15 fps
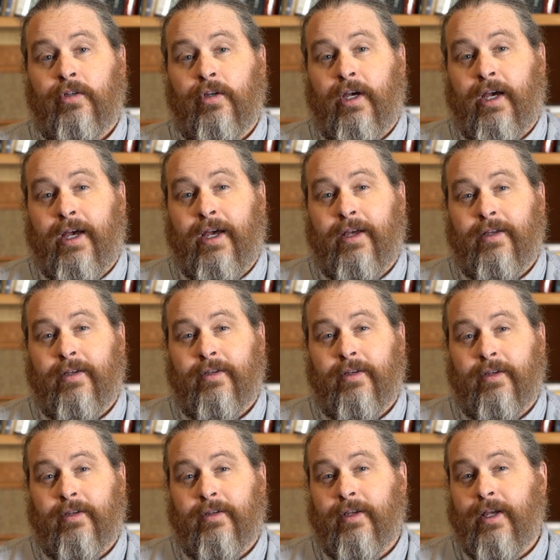uh,
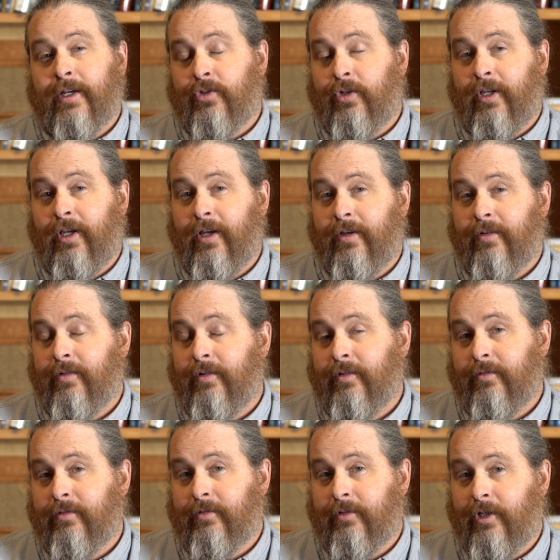actually a
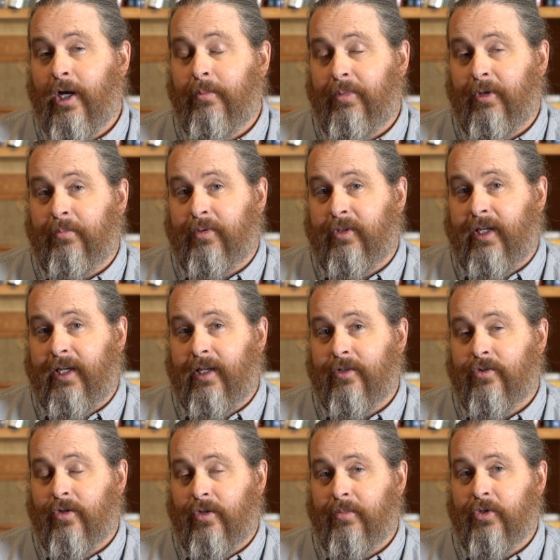couple of
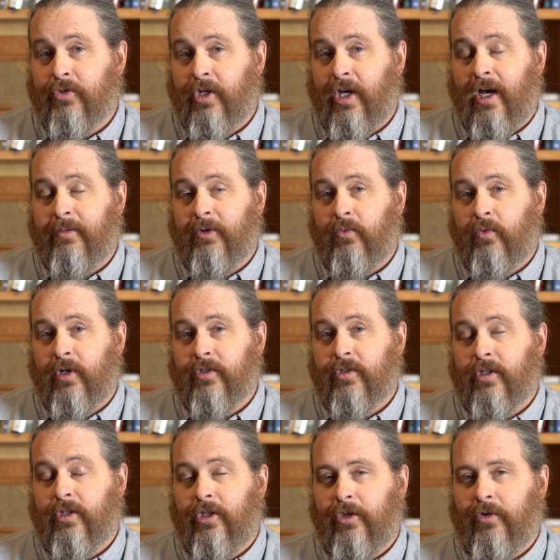plants are the most common ones
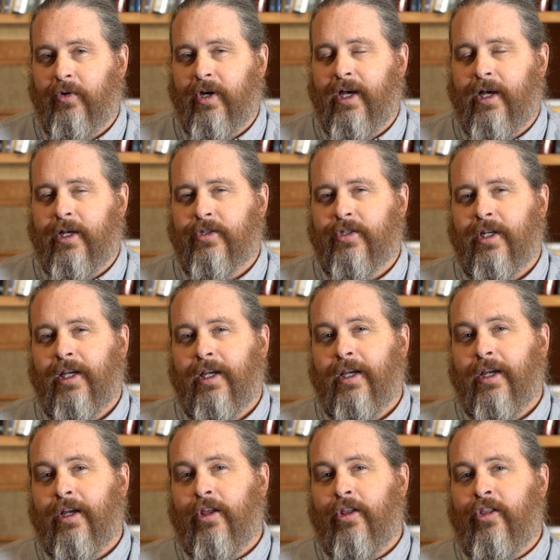in the US
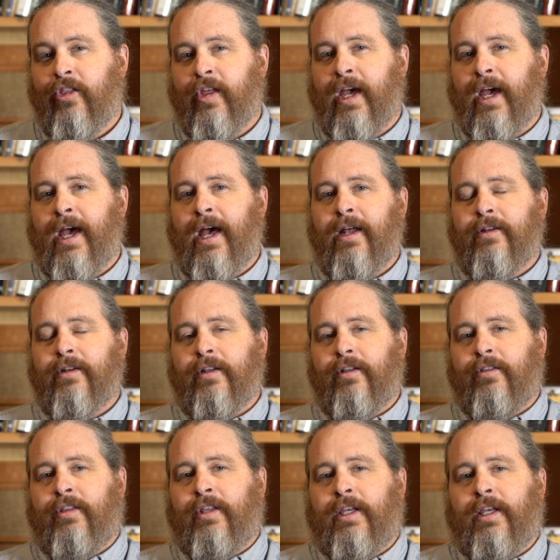that
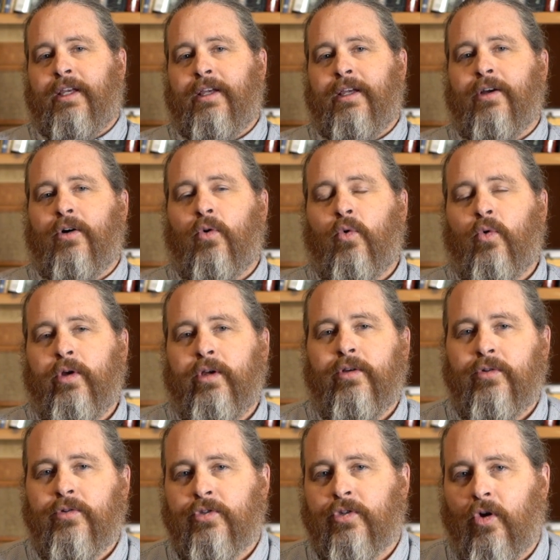the
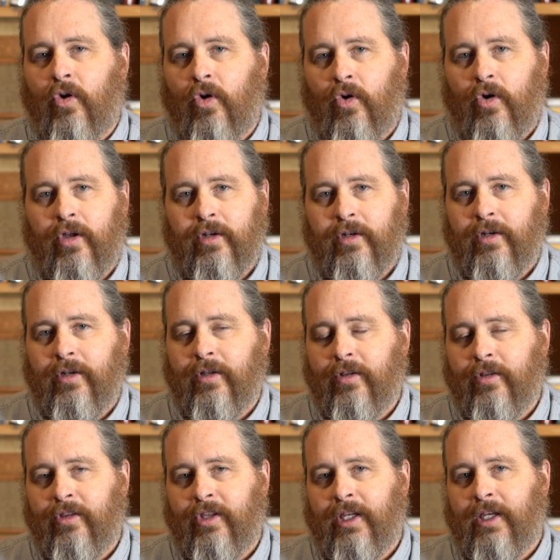oils on
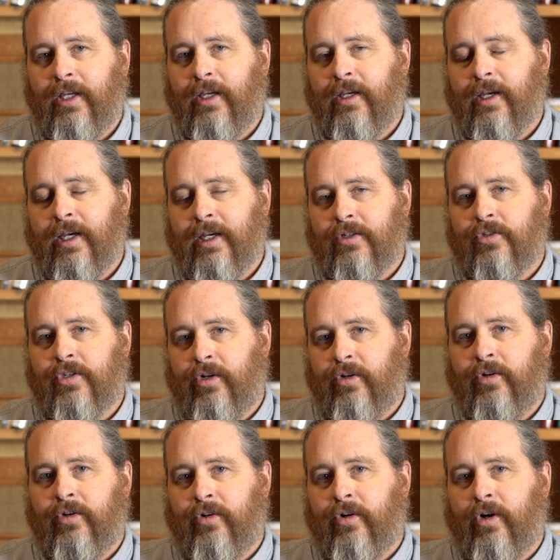the
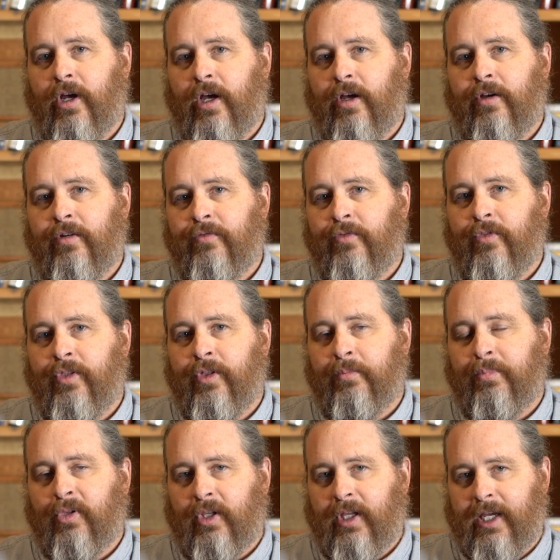exterior of the
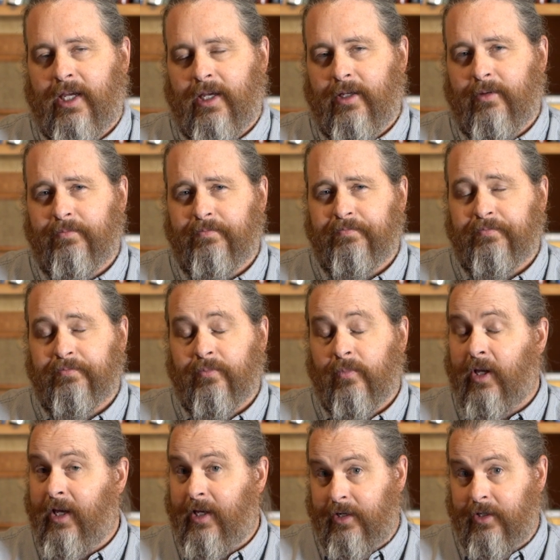plant
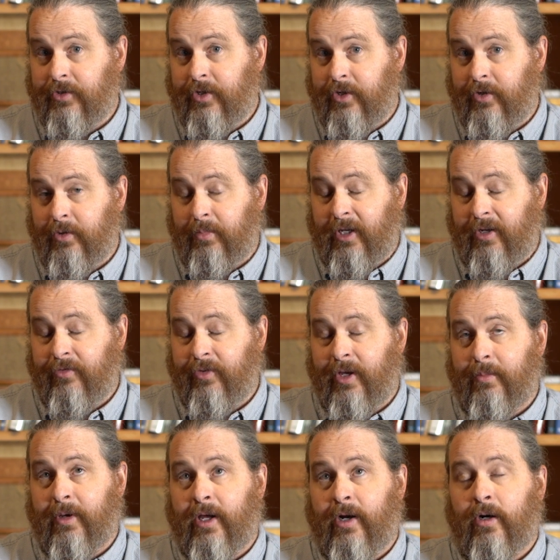and interior of the plant for that
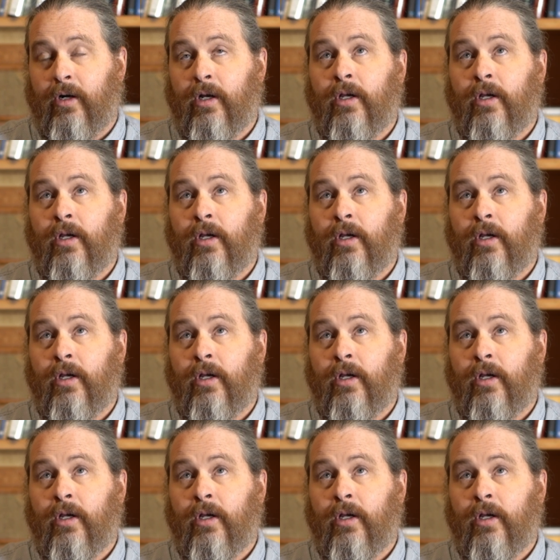matter